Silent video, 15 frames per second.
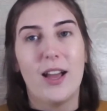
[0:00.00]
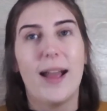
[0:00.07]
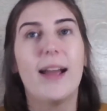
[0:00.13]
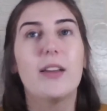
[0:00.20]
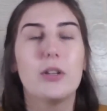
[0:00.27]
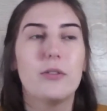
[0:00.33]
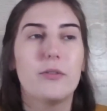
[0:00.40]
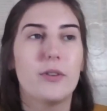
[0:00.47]

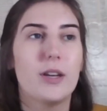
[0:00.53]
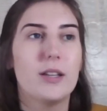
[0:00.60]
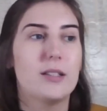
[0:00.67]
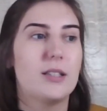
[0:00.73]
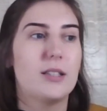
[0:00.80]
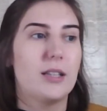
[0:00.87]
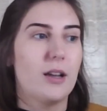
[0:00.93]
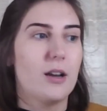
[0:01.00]
at
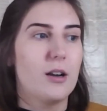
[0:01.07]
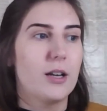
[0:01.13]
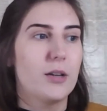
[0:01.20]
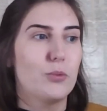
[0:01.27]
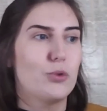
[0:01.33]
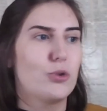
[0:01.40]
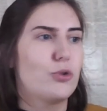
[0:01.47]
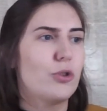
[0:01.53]
university,
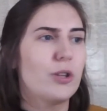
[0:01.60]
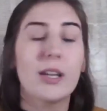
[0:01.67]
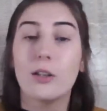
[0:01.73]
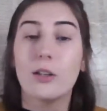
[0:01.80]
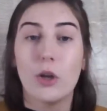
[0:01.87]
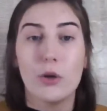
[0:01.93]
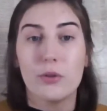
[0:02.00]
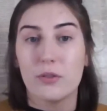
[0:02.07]
I was
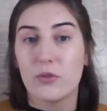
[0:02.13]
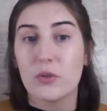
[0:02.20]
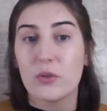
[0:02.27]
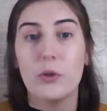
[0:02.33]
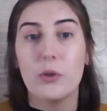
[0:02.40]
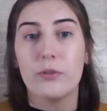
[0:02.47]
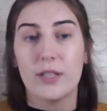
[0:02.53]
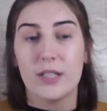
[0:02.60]
drinking loads of
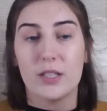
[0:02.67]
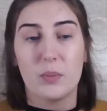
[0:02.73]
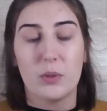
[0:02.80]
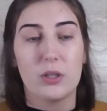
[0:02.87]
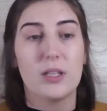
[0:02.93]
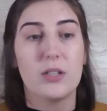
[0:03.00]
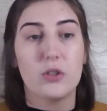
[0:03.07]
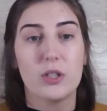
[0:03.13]
smoothies
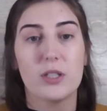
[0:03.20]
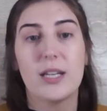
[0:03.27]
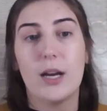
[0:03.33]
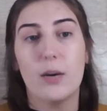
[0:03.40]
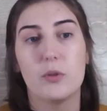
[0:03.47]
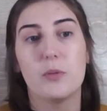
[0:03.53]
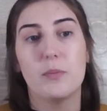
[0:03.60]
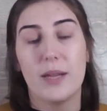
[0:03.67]
because they just
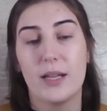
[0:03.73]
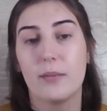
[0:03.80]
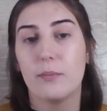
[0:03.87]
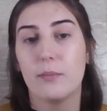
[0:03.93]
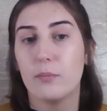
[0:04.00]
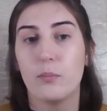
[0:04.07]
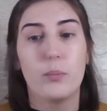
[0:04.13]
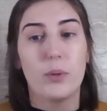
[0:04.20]
helped me,
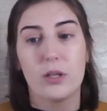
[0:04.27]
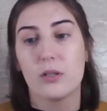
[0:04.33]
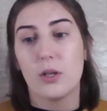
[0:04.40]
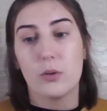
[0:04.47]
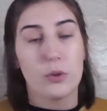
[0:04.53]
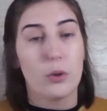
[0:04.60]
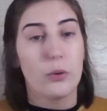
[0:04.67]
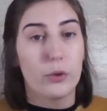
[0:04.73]
because
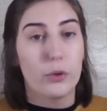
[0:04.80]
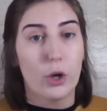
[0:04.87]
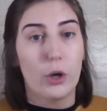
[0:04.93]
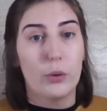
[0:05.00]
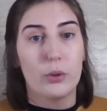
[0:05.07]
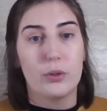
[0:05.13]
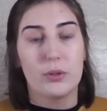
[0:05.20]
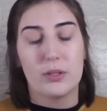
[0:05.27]
I was on the
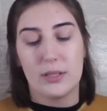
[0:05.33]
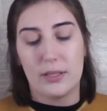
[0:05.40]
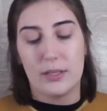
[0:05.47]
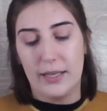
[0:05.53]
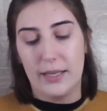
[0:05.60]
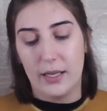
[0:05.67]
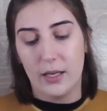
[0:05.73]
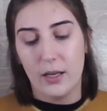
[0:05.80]
go
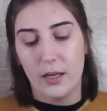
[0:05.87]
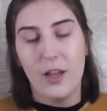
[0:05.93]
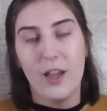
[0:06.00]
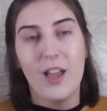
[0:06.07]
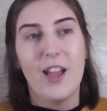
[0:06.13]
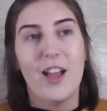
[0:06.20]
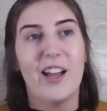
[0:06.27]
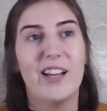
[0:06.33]
constantly.
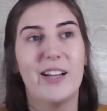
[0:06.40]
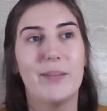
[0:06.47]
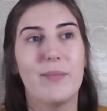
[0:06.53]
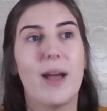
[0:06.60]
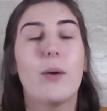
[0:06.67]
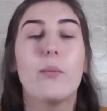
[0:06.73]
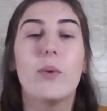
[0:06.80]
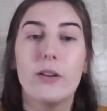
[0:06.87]

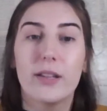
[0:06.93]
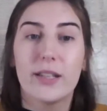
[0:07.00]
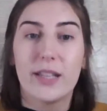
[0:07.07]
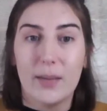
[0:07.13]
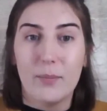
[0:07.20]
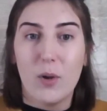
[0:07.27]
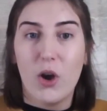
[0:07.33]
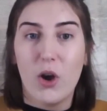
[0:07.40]
And when I
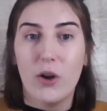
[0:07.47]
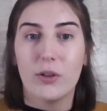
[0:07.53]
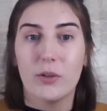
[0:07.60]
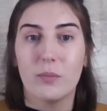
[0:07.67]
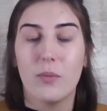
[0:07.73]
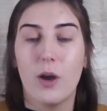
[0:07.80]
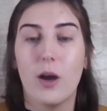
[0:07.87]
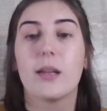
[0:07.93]
came
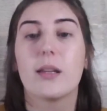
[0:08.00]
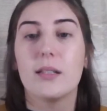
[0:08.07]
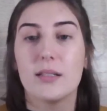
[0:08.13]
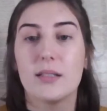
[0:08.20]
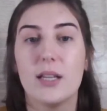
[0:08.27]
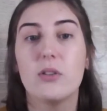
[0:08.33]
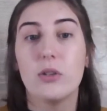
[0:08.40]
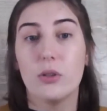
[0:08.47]
home, I
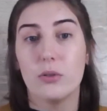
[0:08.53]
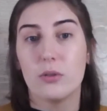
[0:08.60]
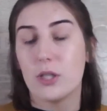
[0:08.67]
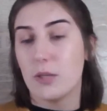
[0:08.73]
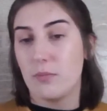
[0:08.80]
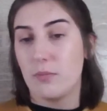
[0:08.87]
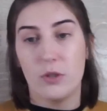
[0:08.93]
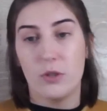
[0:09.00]
continued
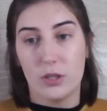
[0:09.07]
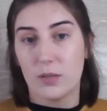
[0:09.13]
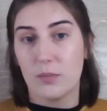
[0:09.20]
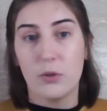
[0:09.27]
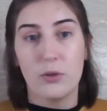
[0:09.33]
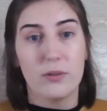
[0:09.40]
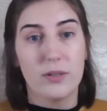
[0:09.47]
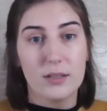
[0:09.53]
the
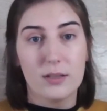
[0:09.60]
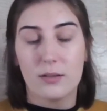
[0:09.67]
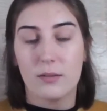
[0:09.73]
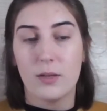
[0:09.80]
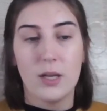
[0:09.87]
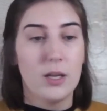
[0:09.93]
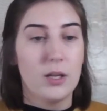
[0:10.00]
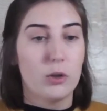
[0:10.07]

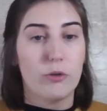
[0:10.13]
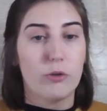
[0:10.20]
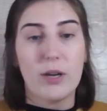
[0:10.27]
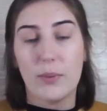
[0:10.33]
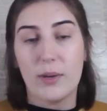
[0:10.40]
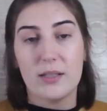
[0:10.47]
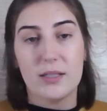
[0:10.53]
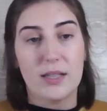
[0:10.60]
smoothies.
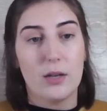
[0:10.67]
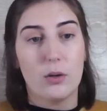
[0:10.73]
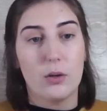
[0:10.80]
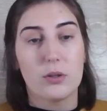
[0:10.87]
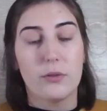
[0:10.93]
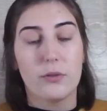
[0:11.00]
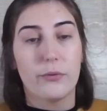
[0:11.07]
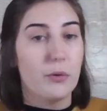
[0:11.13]
Great way to get
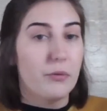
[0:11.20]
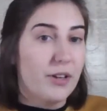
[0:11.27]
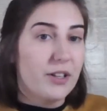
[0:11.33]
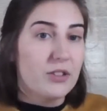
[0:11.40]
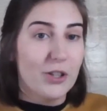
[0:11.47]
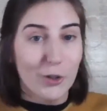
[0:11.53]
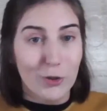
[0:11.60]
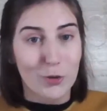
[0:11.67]
lots of fruit and
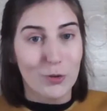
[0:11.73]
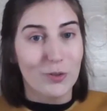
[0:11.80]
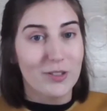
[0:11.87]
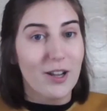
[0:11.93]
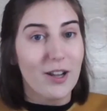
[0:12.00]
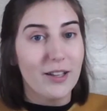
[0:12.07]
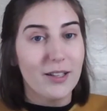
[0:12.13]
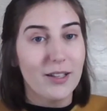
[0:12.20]
veg into your
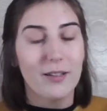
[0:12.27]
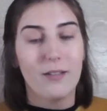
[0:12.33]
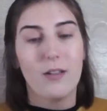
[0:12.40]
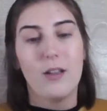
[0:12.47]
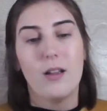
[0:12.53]
diet.